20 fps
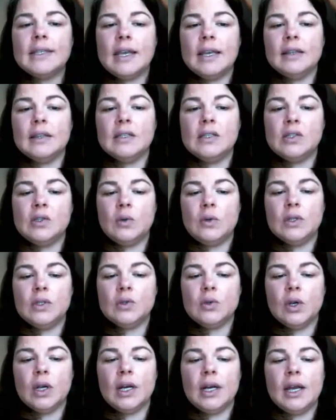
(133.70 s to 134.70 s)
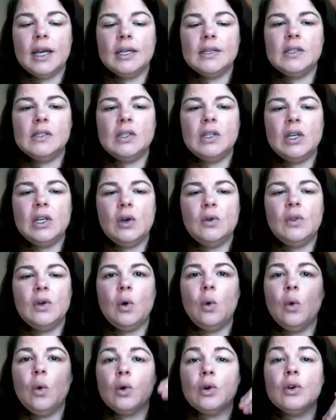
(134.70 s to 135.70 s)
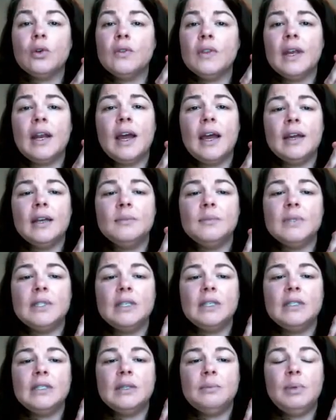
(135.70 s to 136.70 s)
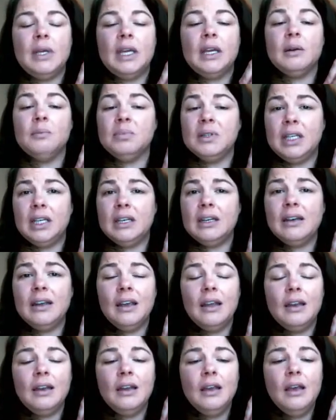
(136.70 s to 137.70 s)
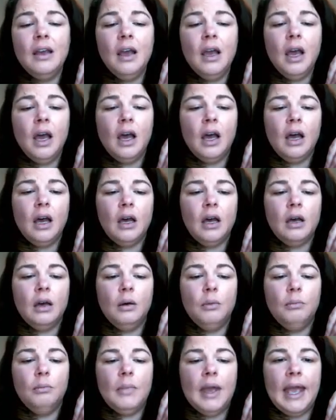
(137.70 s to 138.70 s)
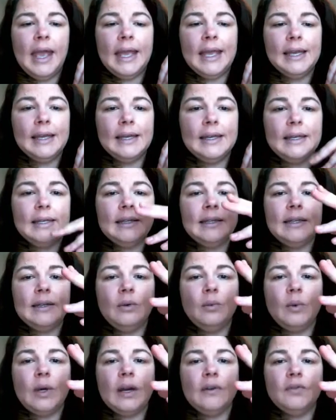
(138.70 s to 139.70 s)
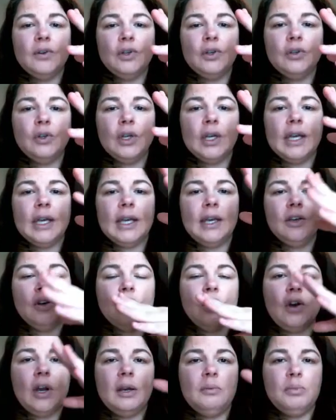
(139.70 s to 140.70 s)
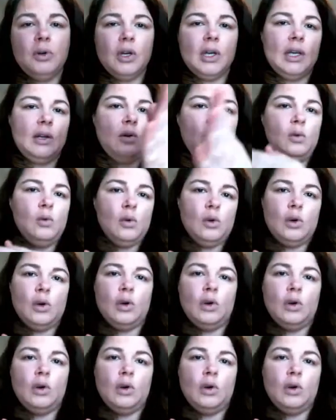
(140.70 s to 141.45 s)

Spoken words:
and the students organized to know the order that items need to be completed in. And whenever you're looking at your grade book, it'll